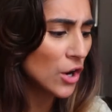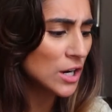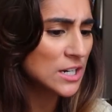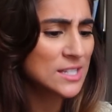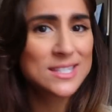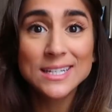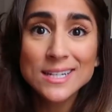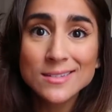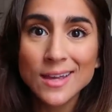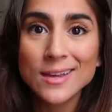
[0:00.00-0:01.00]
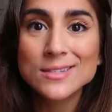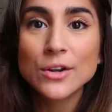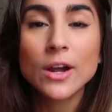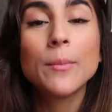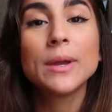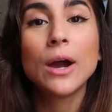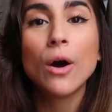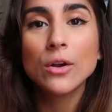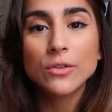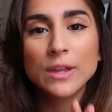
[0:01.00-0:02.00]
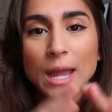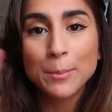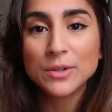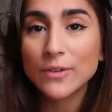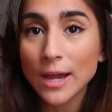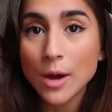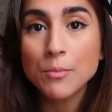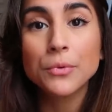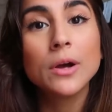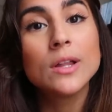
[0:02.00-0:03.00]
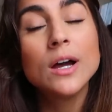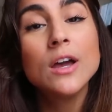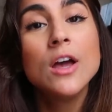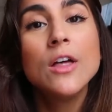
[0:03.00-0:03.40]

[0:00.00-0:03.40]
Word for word: are six things that are coming out under the Amplify umbrella.